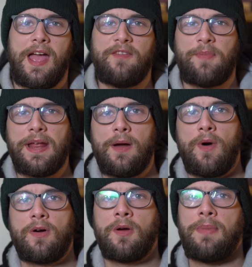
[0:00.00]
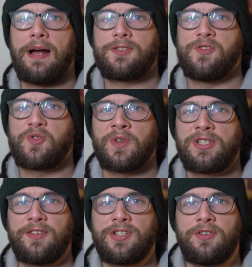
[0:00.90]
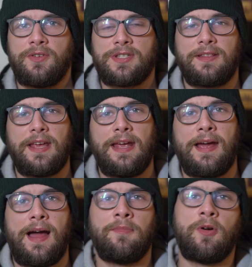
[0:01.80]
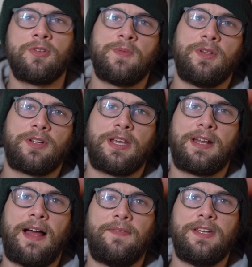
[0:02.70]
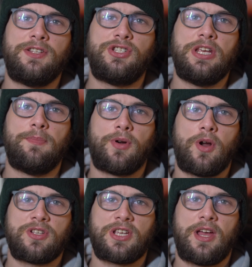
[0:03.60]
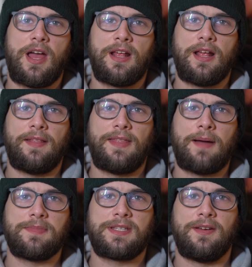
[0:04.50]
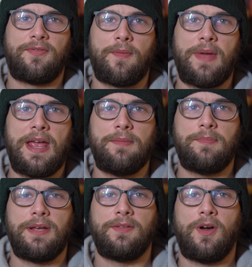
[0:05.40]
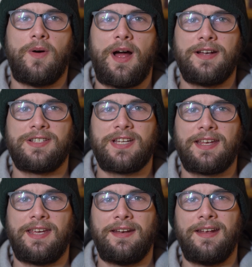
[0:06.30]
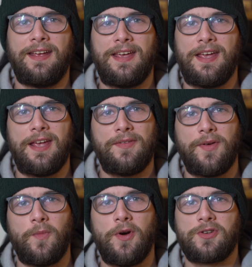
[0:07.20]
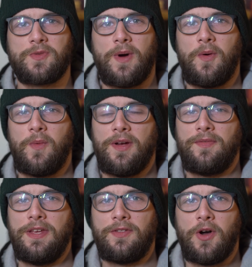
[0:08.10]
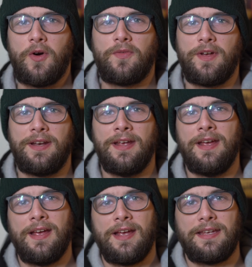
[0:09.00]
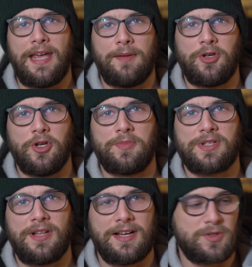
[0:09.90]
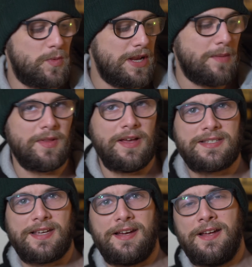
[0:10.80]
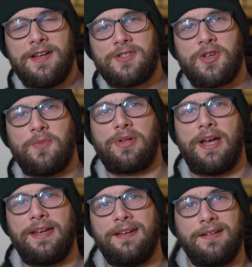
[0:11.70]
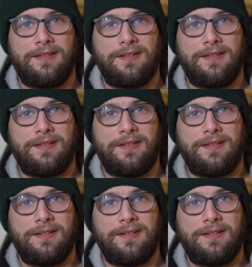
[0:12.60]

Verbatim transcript: Hey buddy, and welcome back to Twin Cherry Studios. Today I'm going to be looking at the GBros adapter from 8BitDo and checking if it works well with the Dolphin GameCube / Wii emulator to play